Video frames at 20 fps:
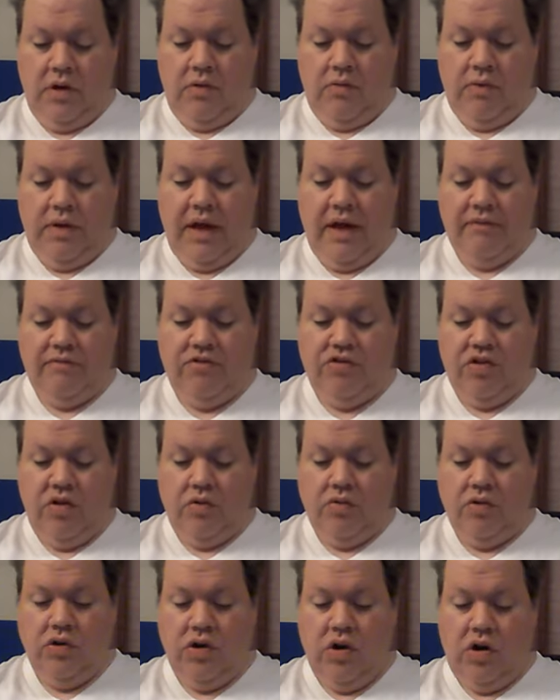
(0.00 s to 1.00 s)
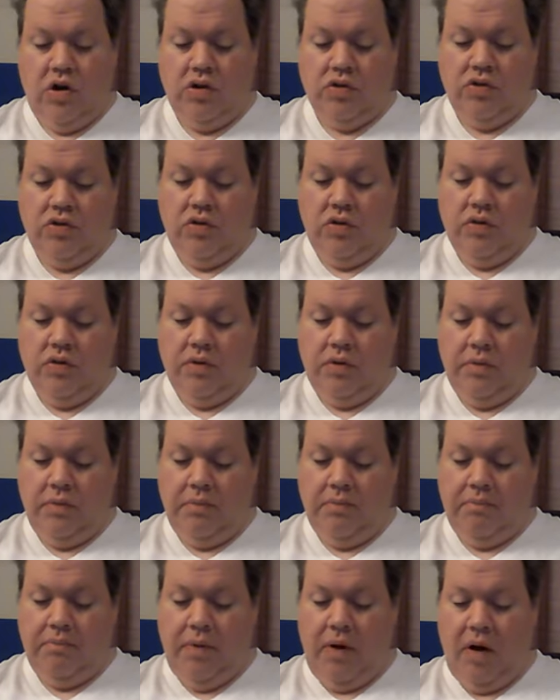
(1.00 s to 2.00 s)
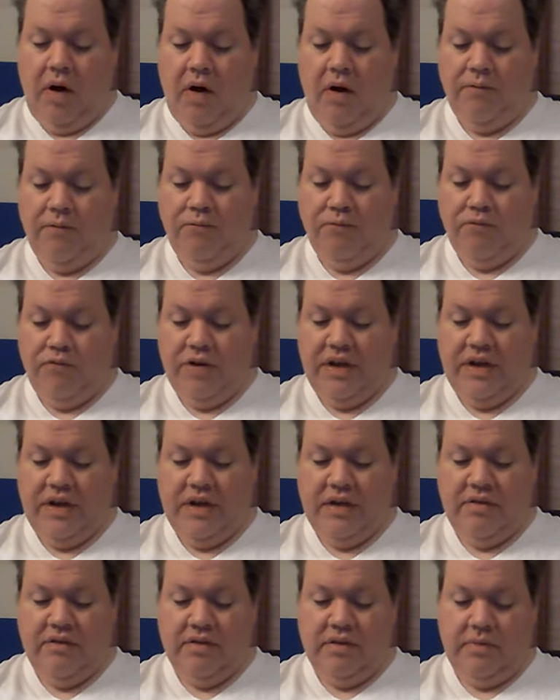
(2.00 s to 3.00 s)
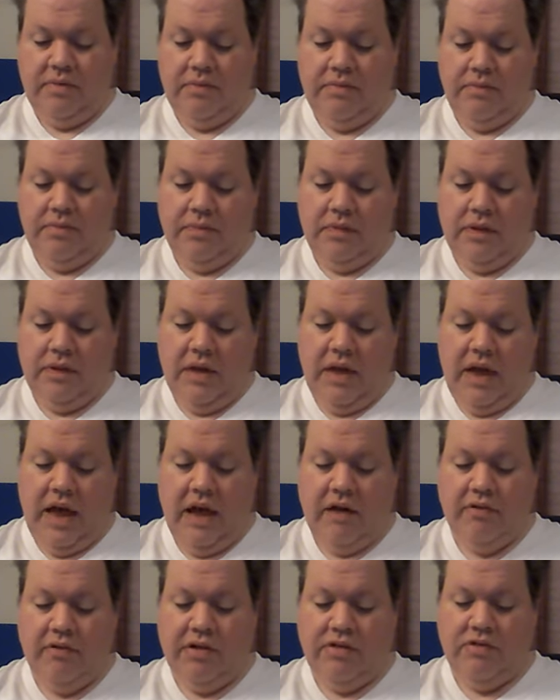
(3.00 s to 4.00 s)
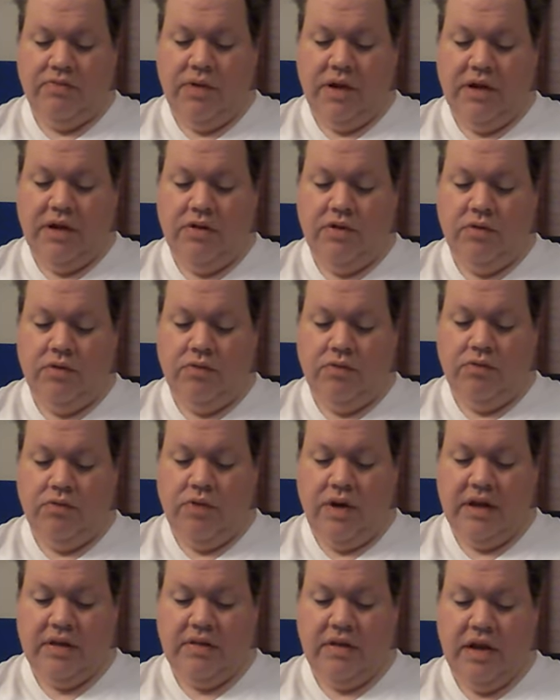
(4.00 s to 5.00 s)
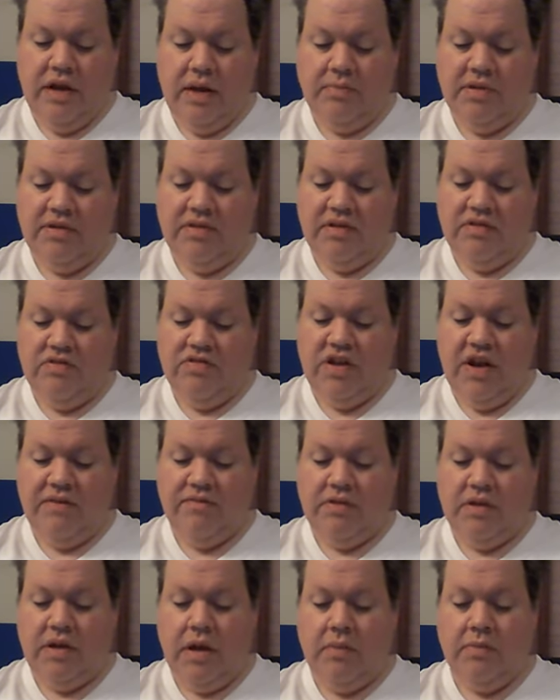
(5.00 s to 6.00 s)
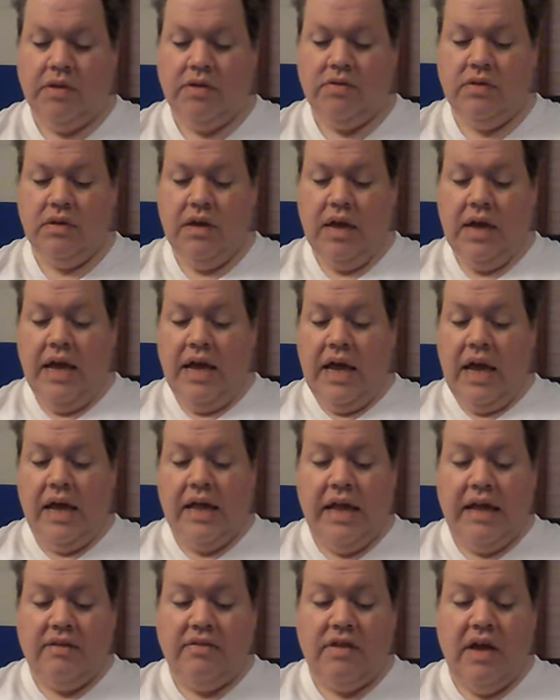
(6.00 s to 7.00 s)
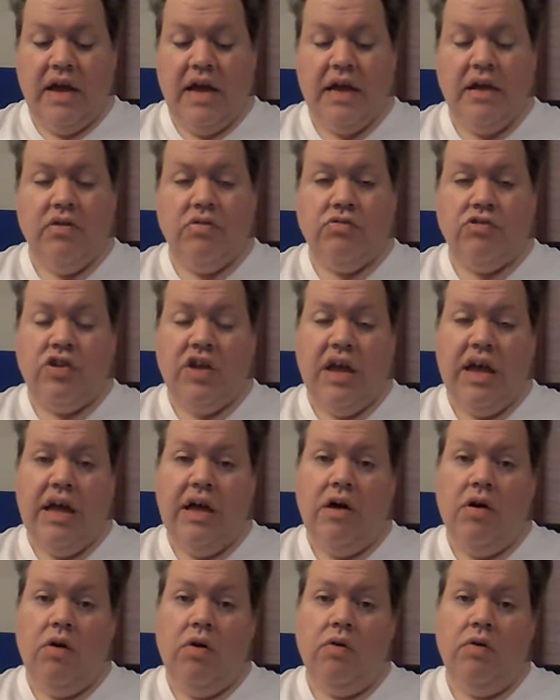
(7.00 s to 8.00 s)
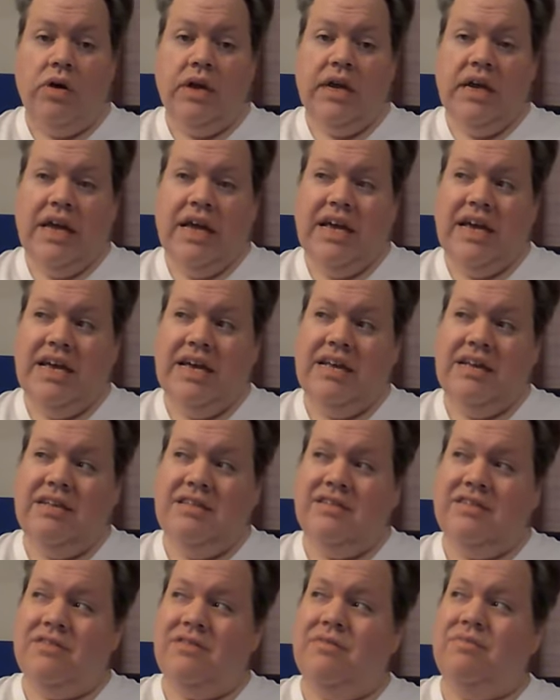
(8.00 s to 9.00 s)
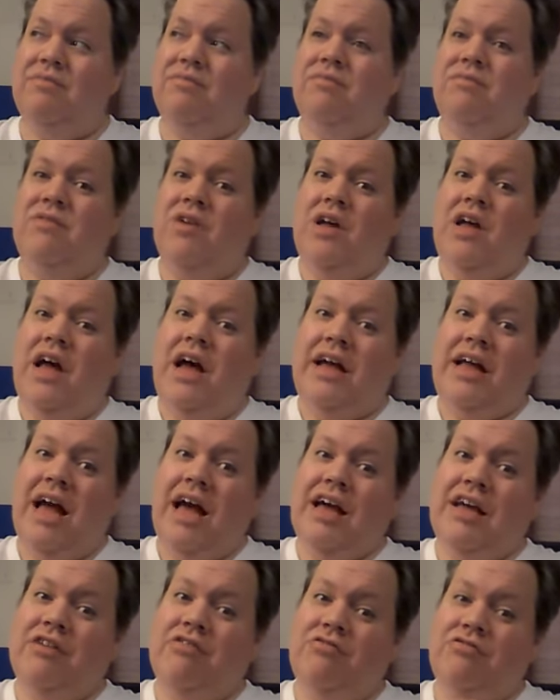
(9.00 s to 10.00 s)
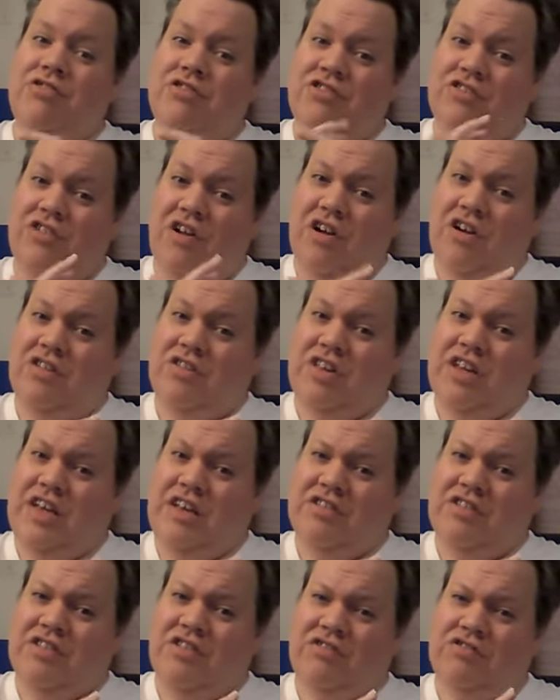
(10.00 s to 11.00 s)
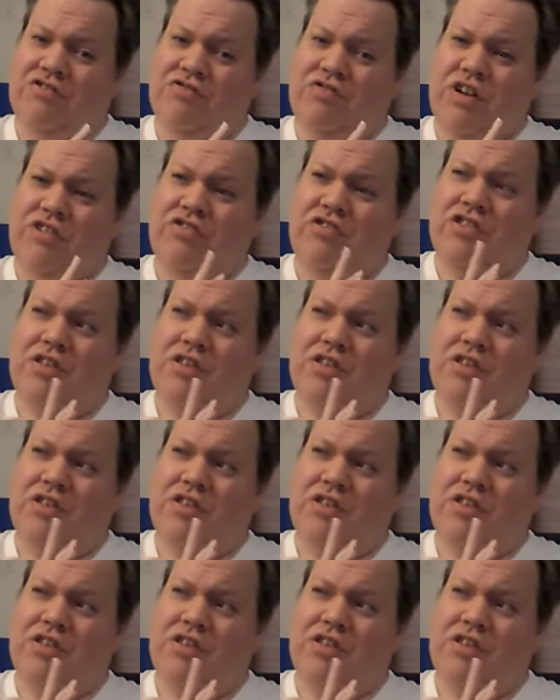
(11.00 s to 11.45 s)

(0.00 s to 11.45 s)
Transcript: We have Joan Gardner, Paul Frees, Iris Rainer, Greg Thomas, and Jeff Thomas. And as Irontail is a guy who certainly is no stranger